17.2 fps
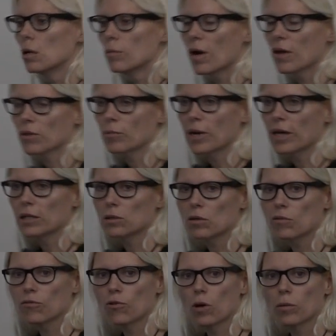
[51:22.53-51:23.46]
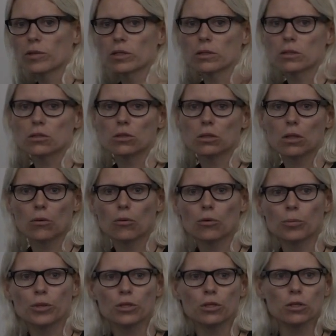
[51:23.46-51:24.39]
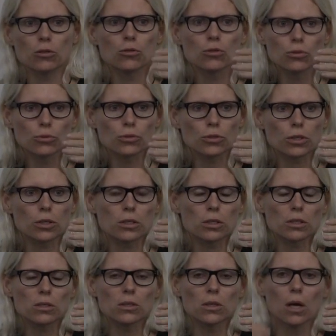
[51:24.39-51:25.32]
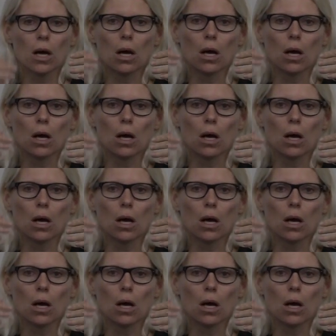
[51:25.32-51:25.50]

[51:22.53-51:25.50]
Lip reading: mathematical formulas, so they would be the inducers,